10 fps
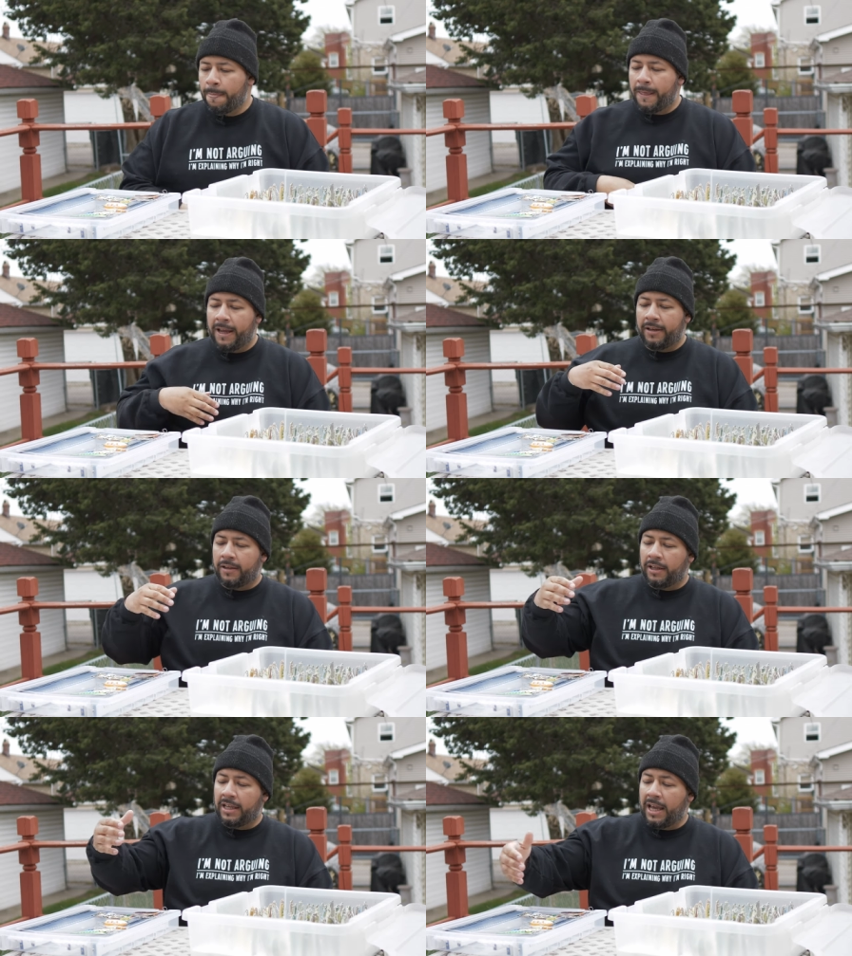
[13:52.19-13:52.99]
And
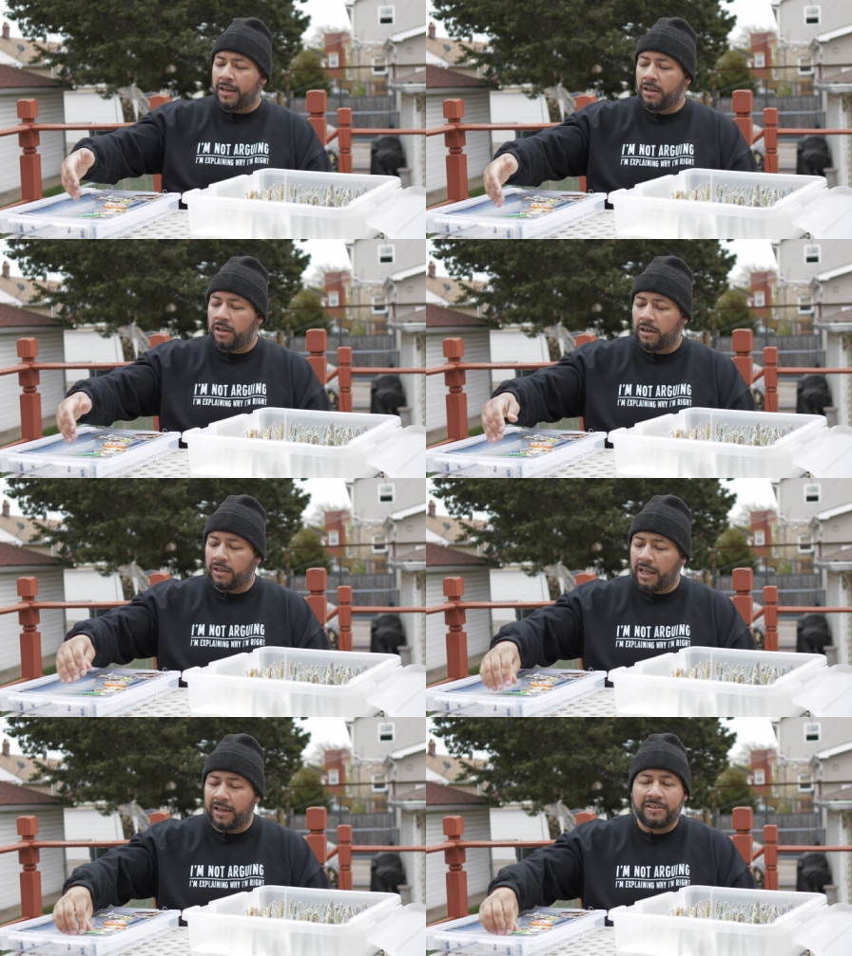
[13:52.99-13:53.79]
again, a
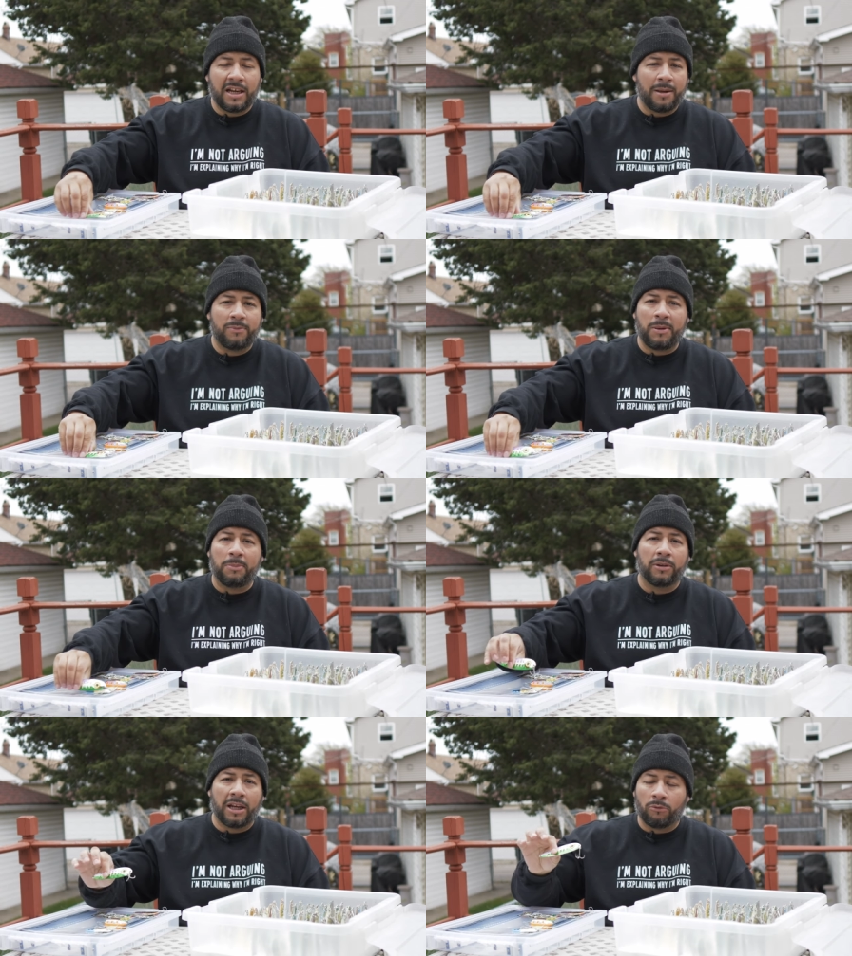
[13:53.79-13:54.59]
lot of times
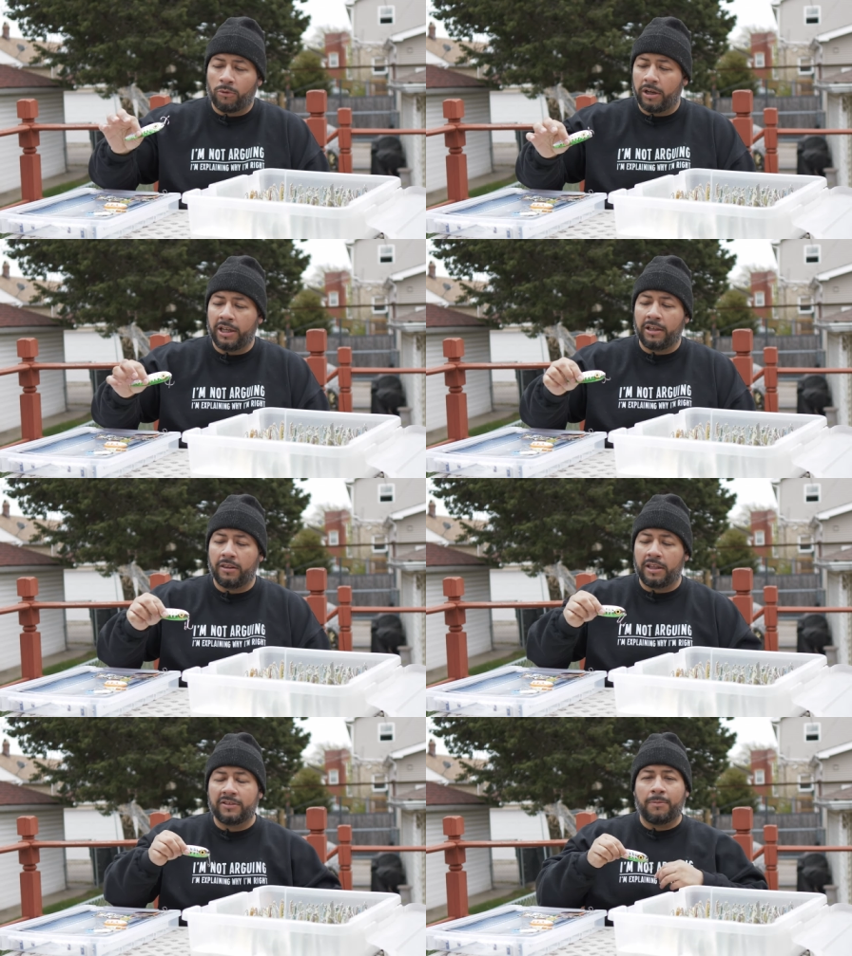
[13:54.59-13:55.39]
people like running
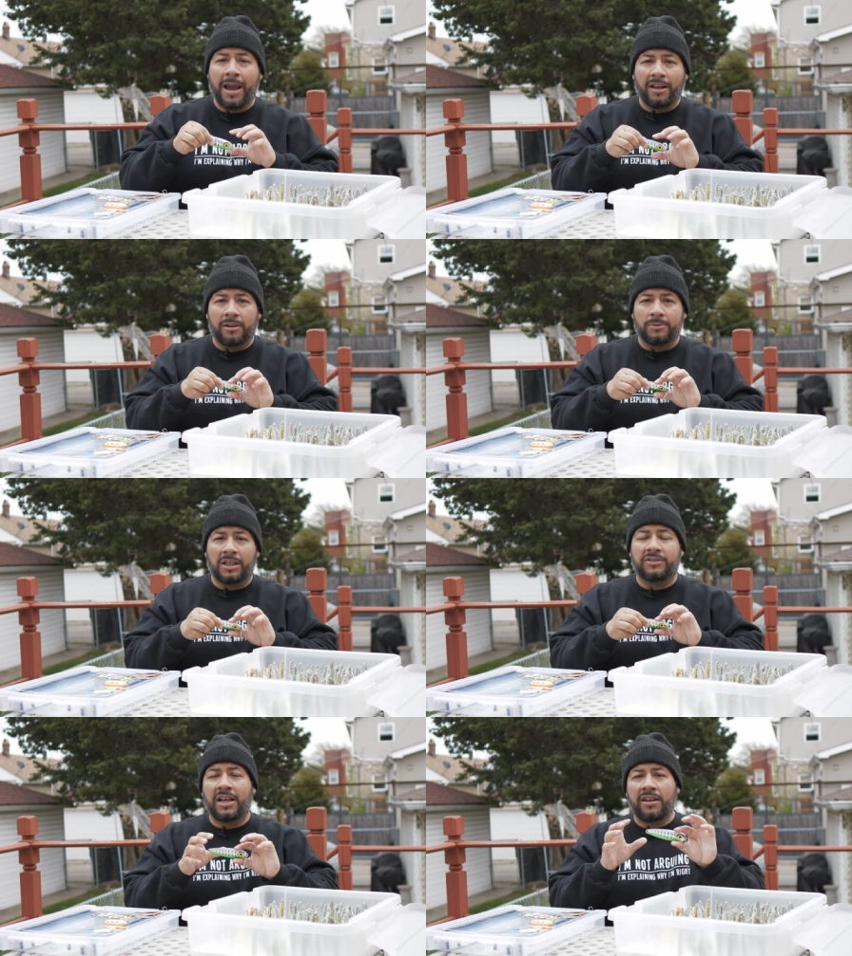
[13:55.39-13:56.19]
these magnums
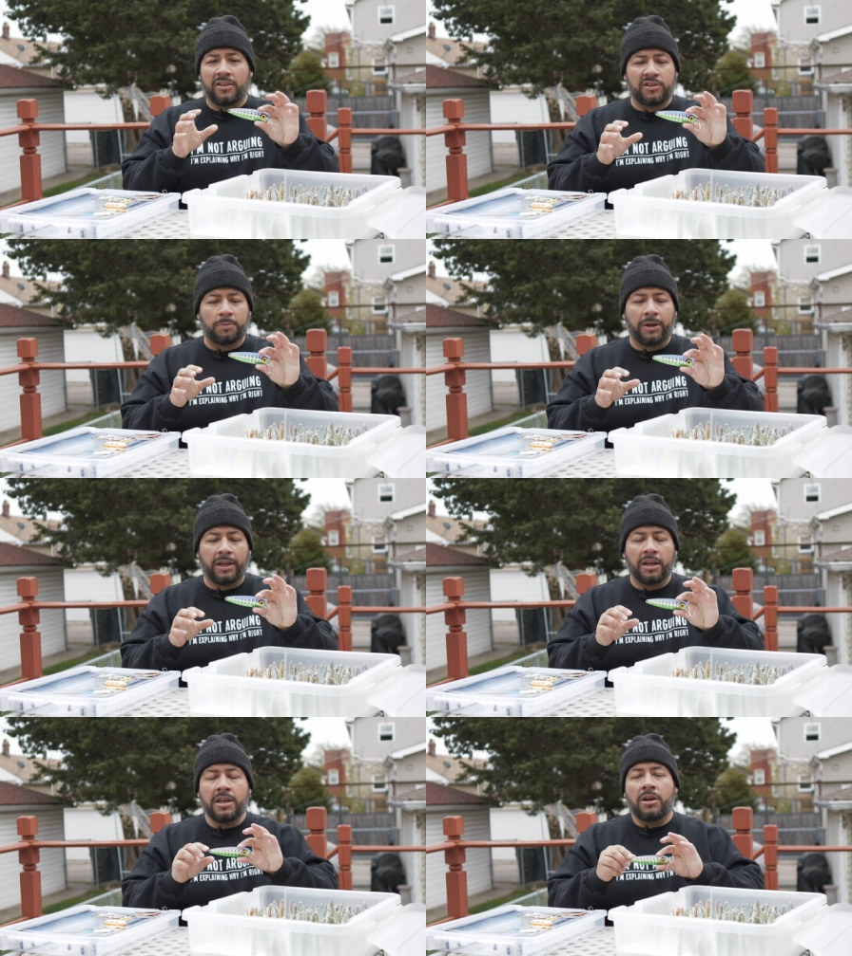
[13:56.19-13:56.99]
outside of the
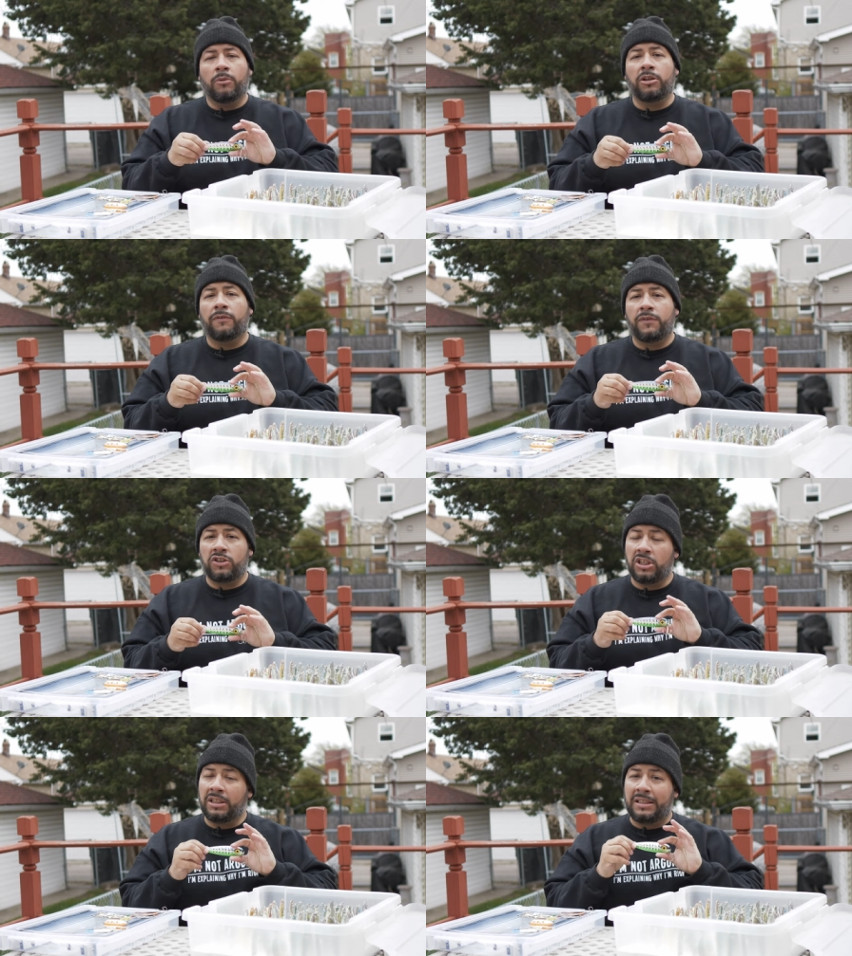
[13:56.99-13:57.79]
spring when you're
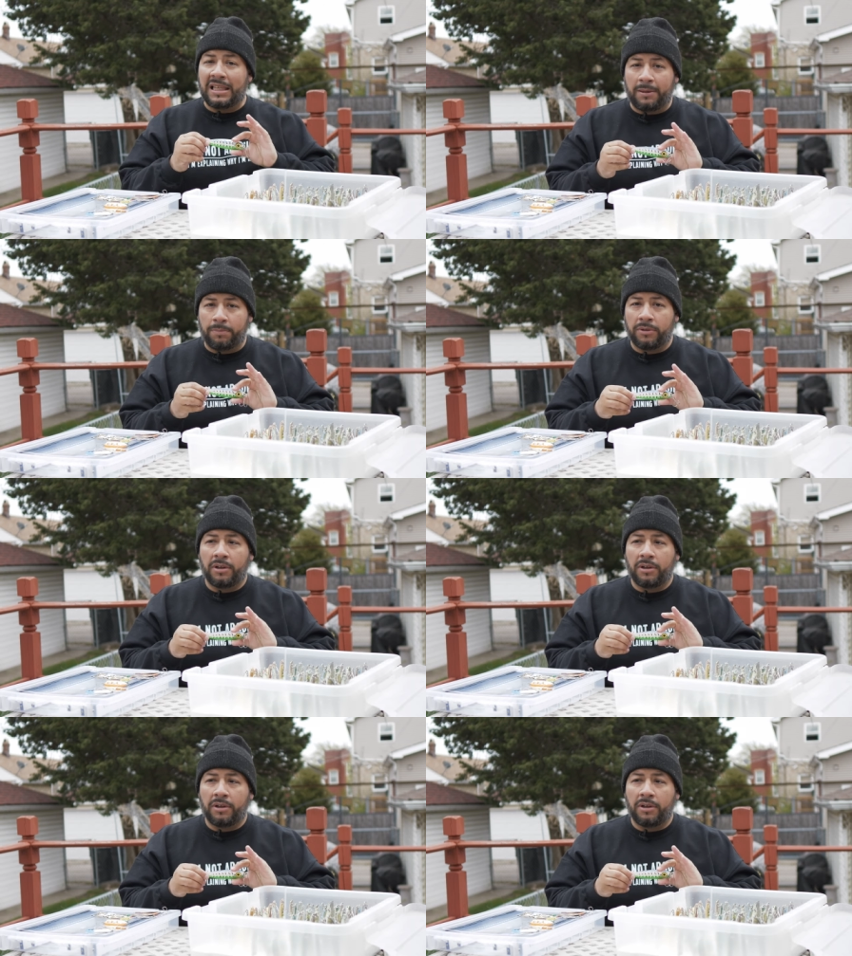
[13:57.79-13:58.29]
fishing deep.